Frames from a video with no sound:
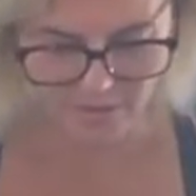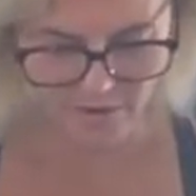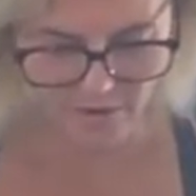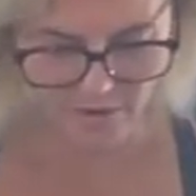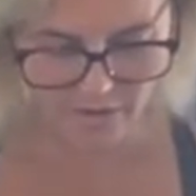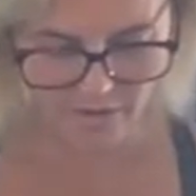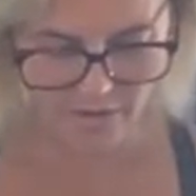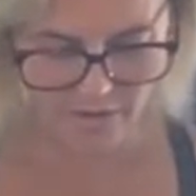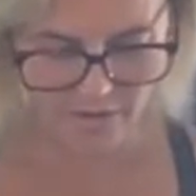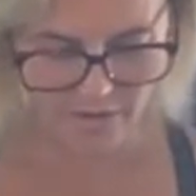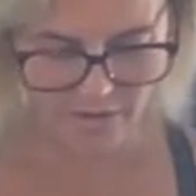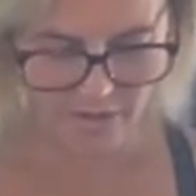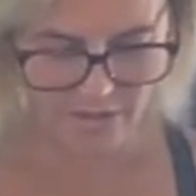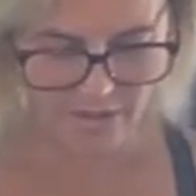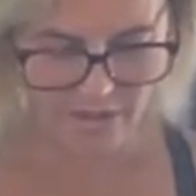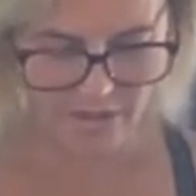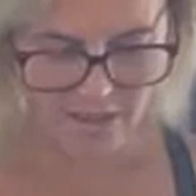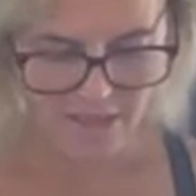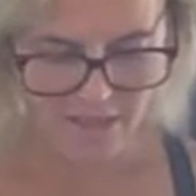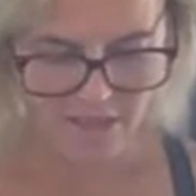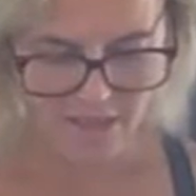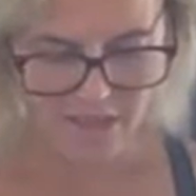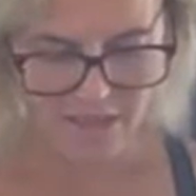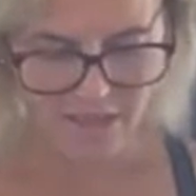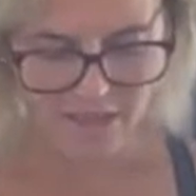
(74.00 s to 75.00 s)
All right?
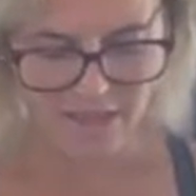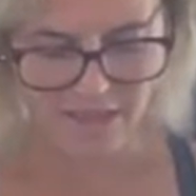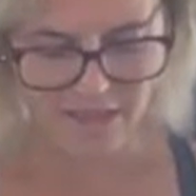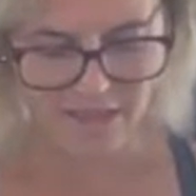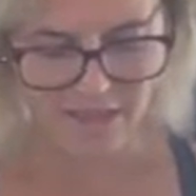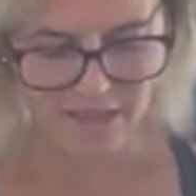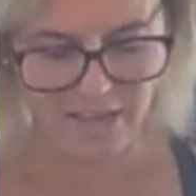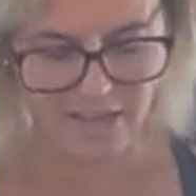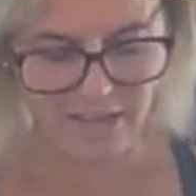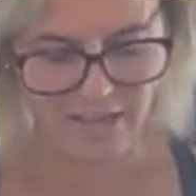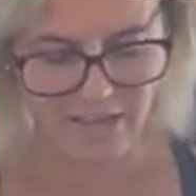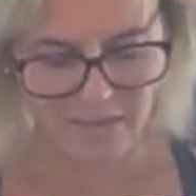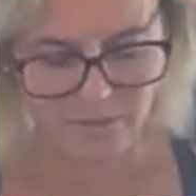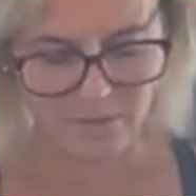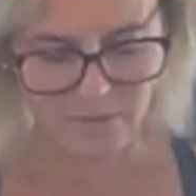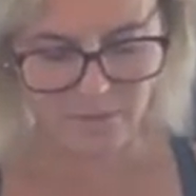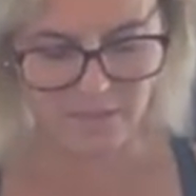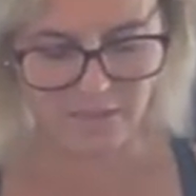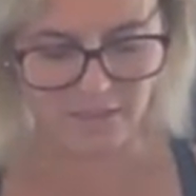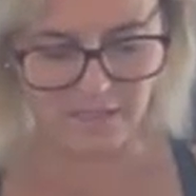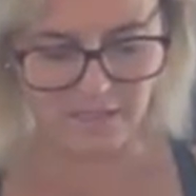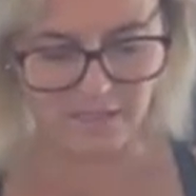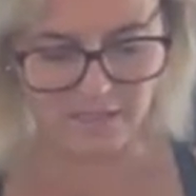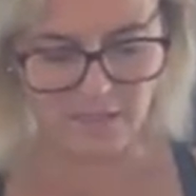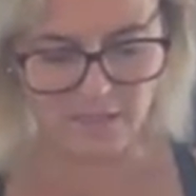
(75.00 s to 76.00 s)
Enable
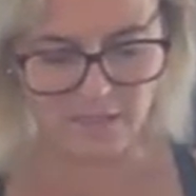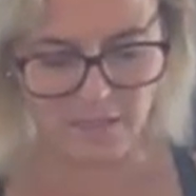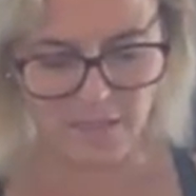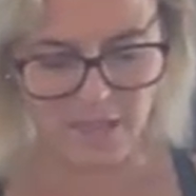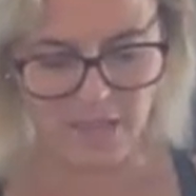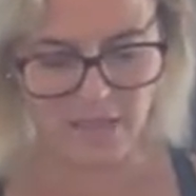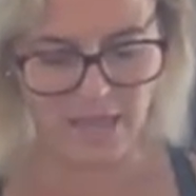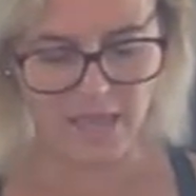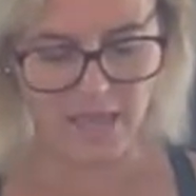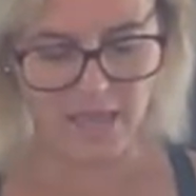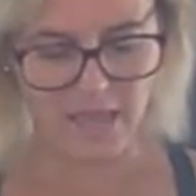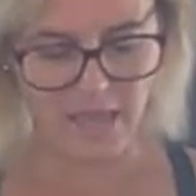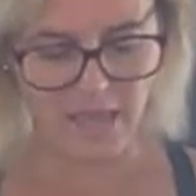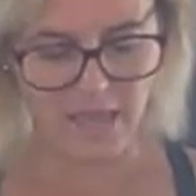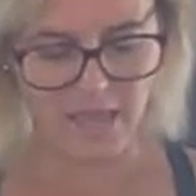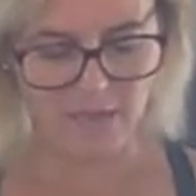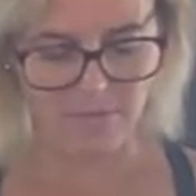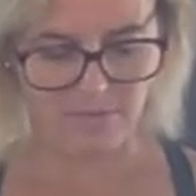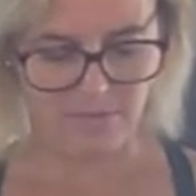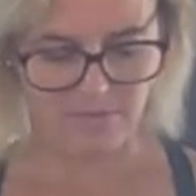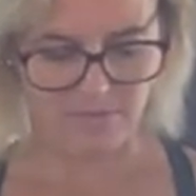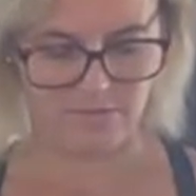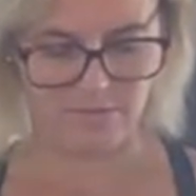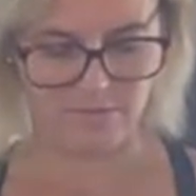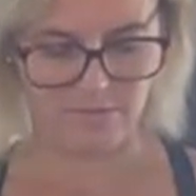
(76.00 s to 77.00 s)
is to make
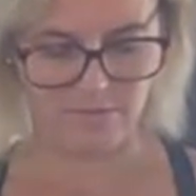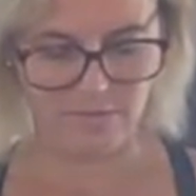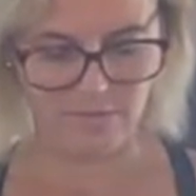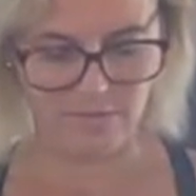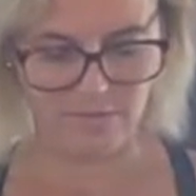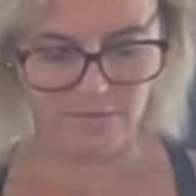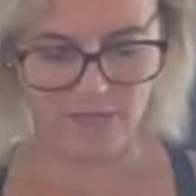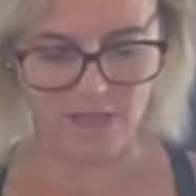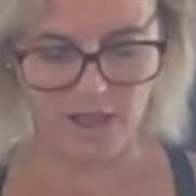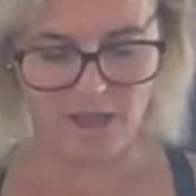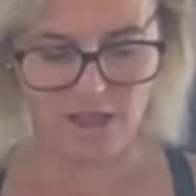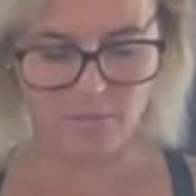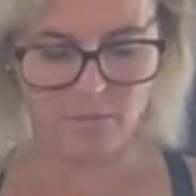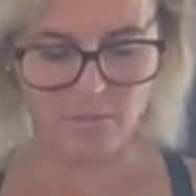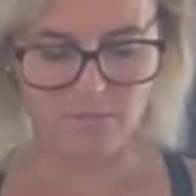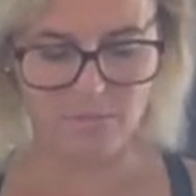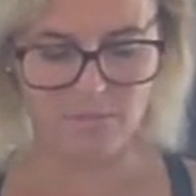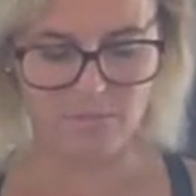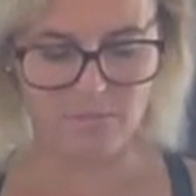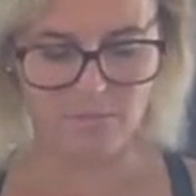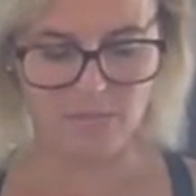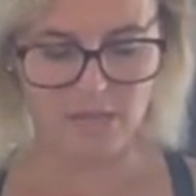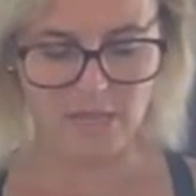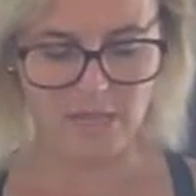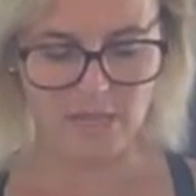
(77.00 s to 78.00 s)
able, provide with
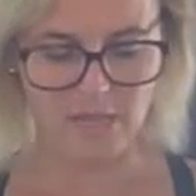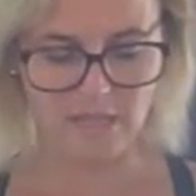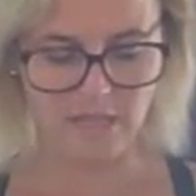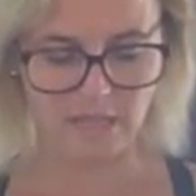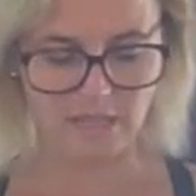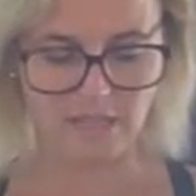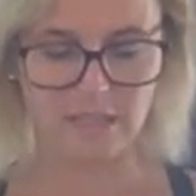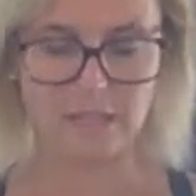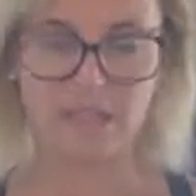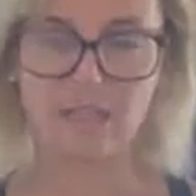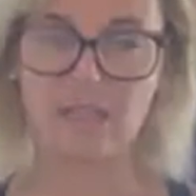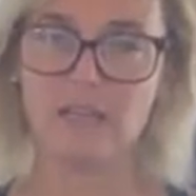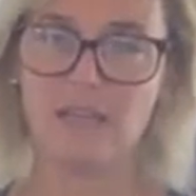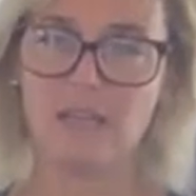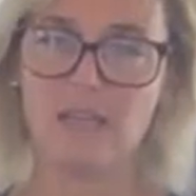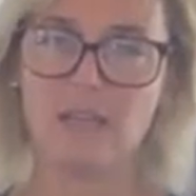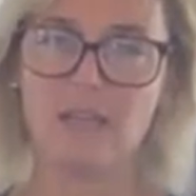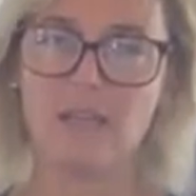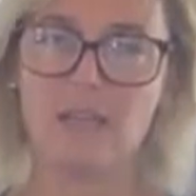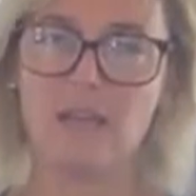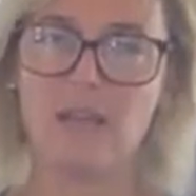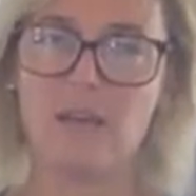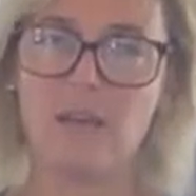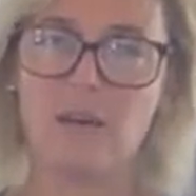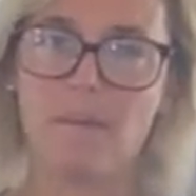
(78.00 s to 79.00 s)
means,
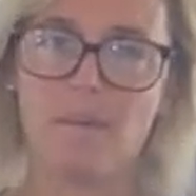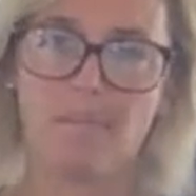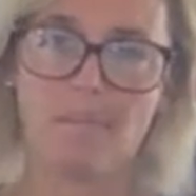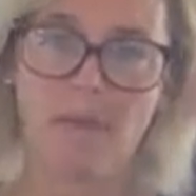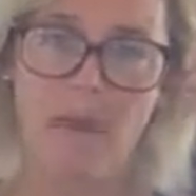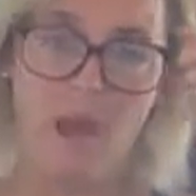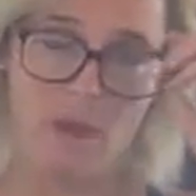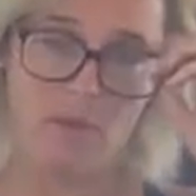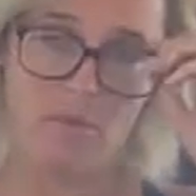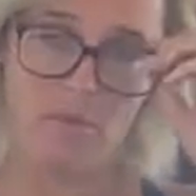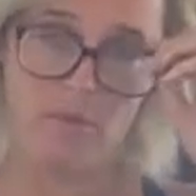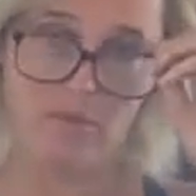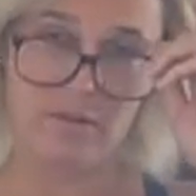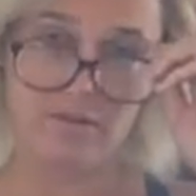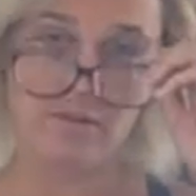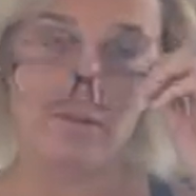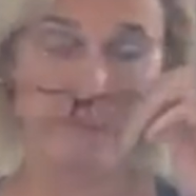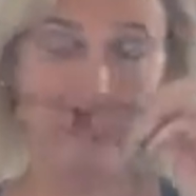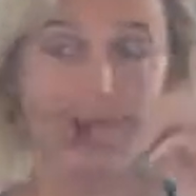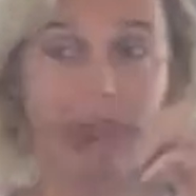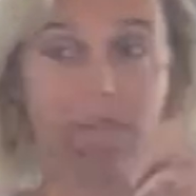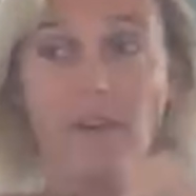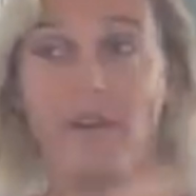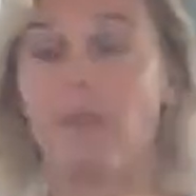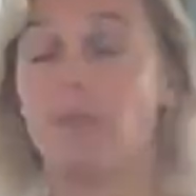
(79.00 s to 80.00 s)
power. To
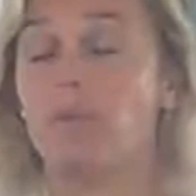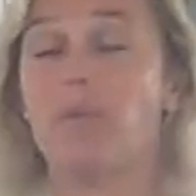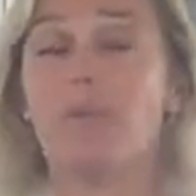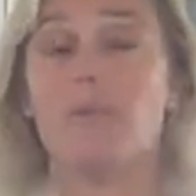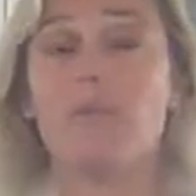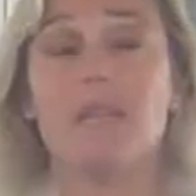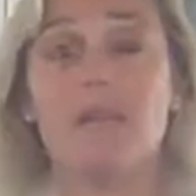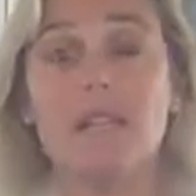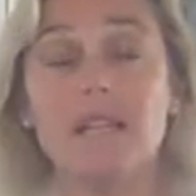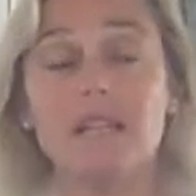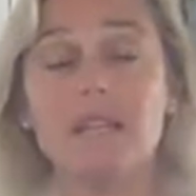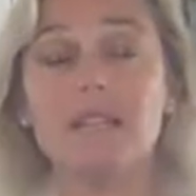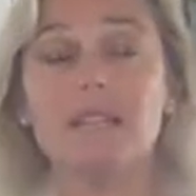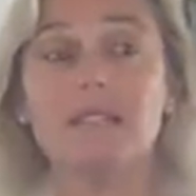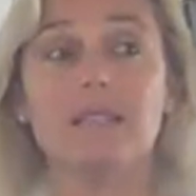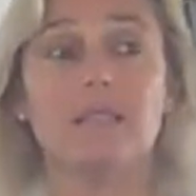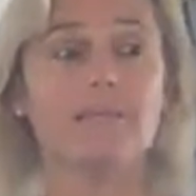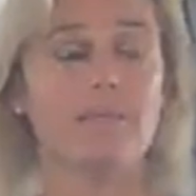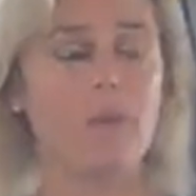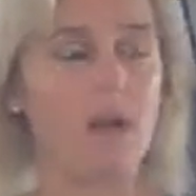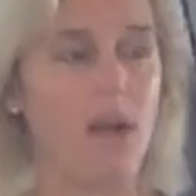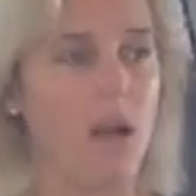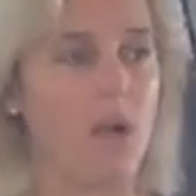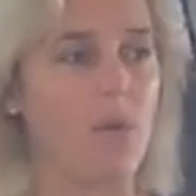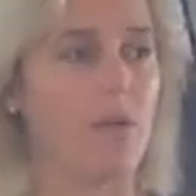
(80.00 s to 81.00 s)
provide with means and
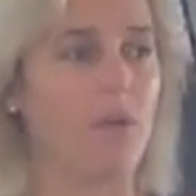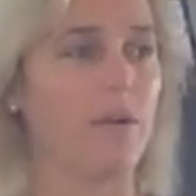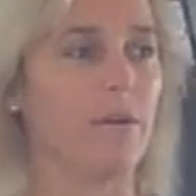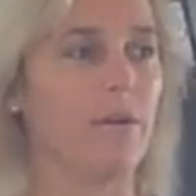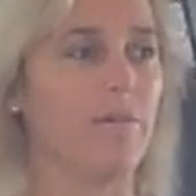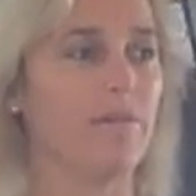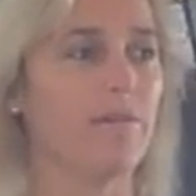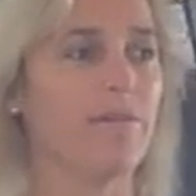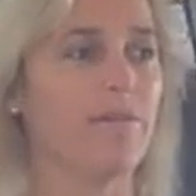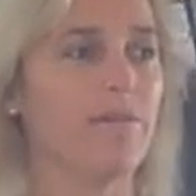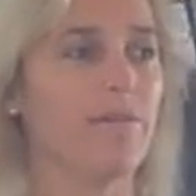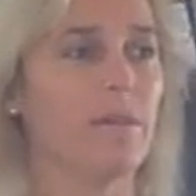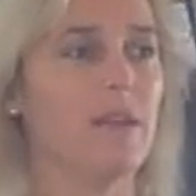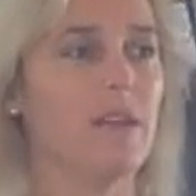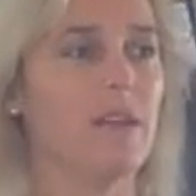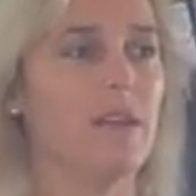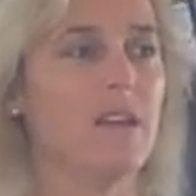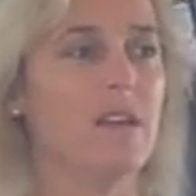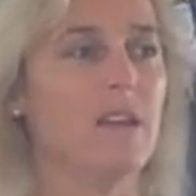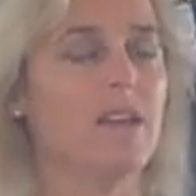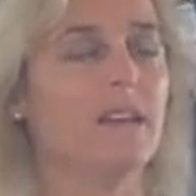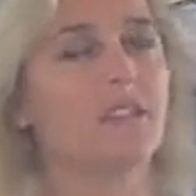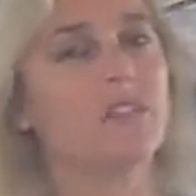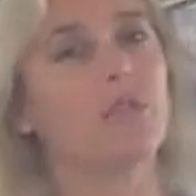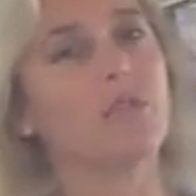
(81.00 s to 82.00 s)
power.
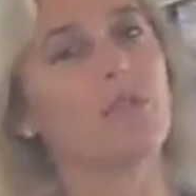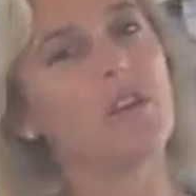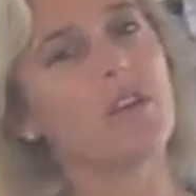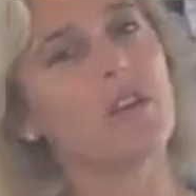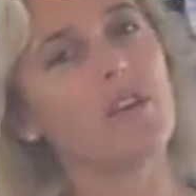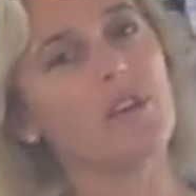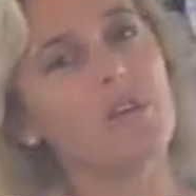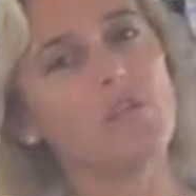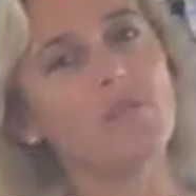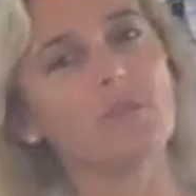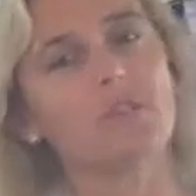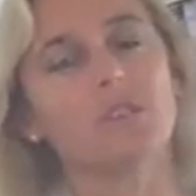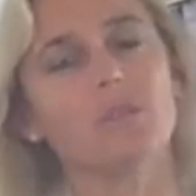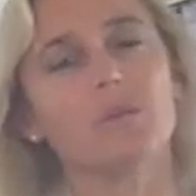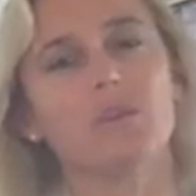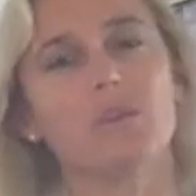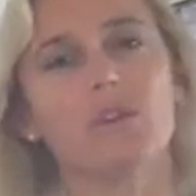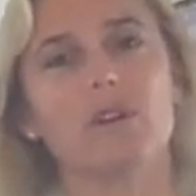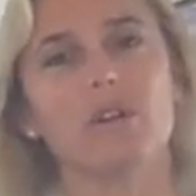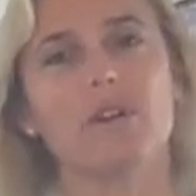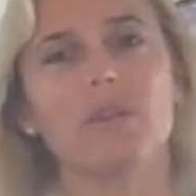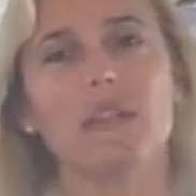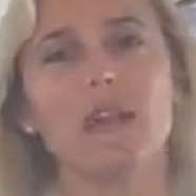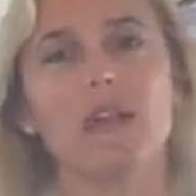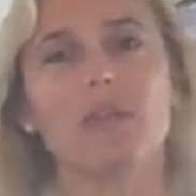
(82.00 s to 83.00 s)
So they use the
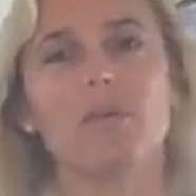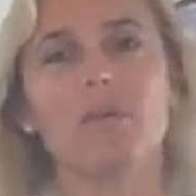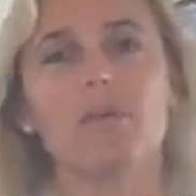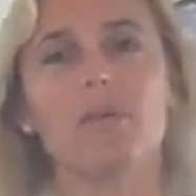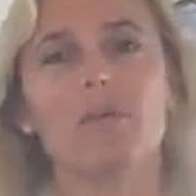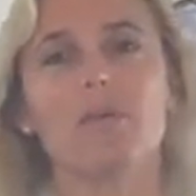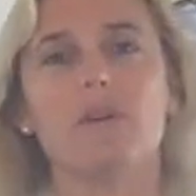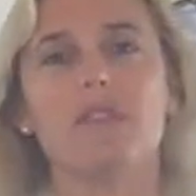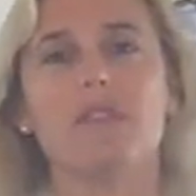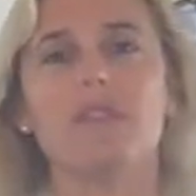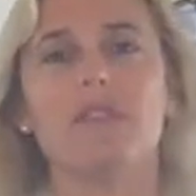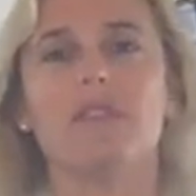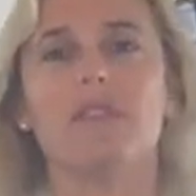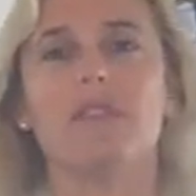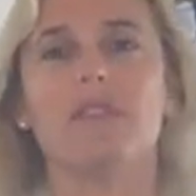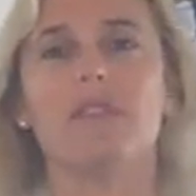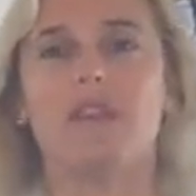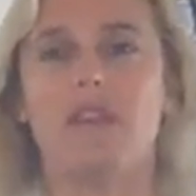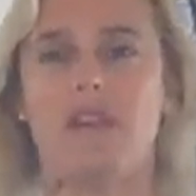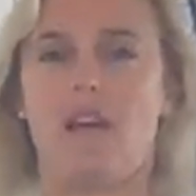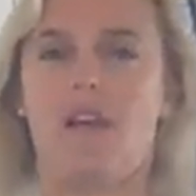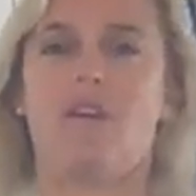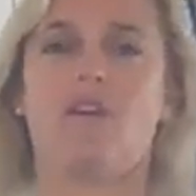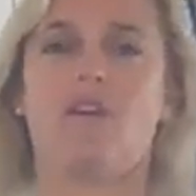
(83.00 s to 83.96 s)
word enable with the